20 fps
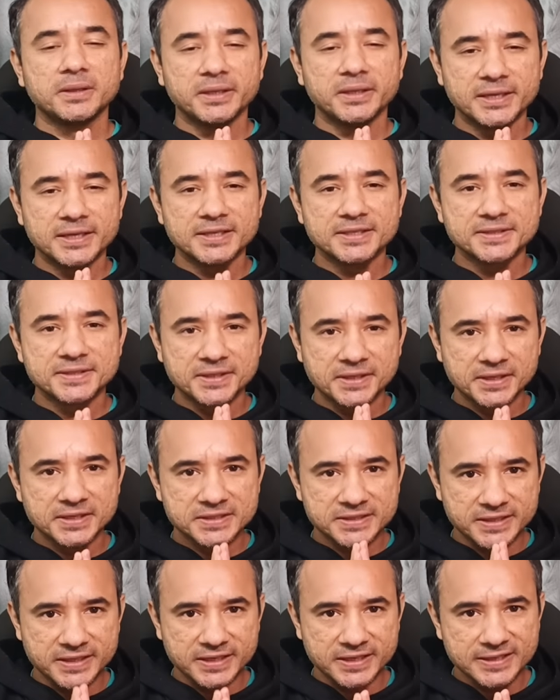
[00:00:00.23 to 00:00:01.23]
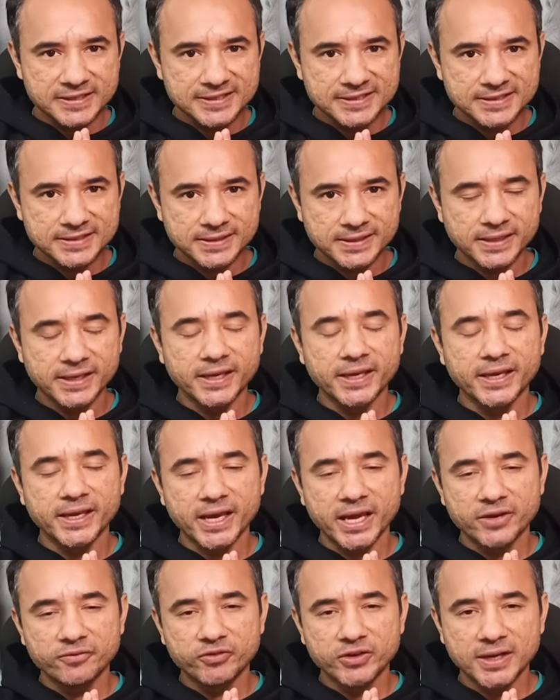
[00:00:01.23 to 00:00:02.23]
Yes, yes, yes.
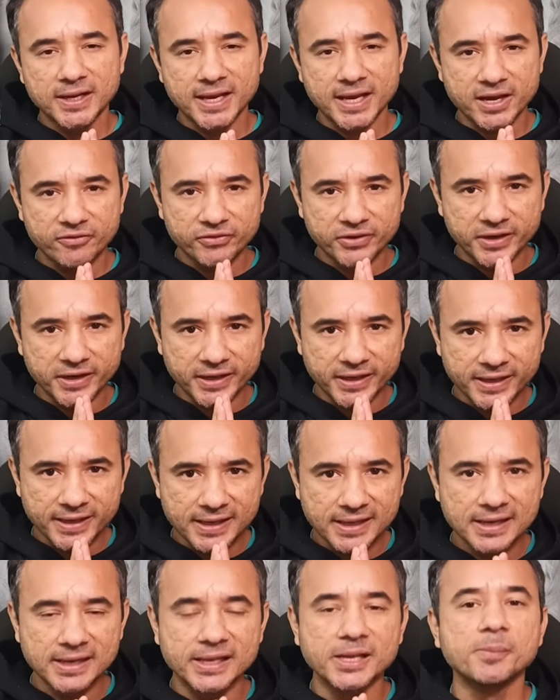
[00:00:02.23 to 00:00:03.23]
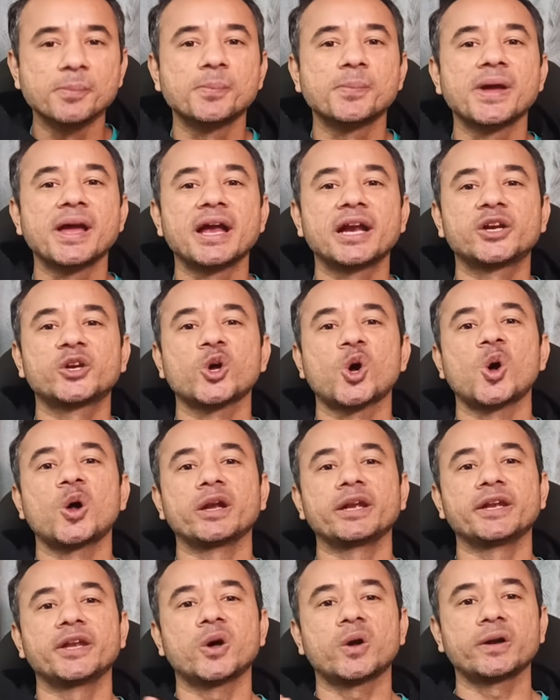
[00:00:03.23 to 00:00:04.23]
AI will have real impact
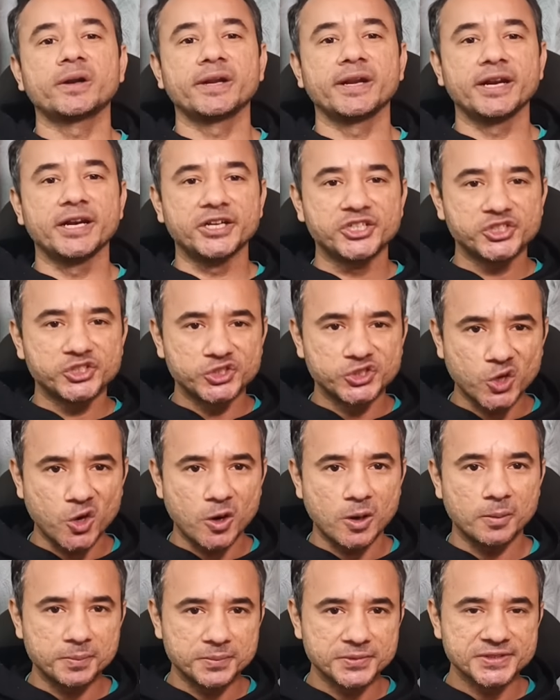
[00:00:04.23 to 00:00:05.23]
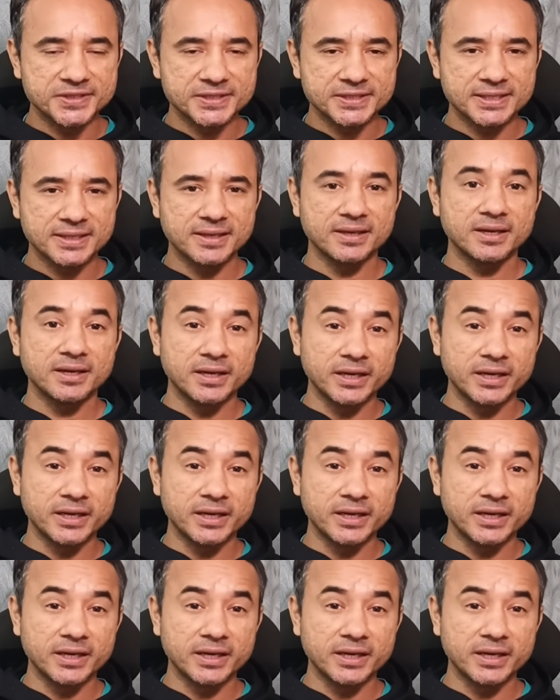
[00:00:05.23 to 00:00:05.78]
on .NET jobs.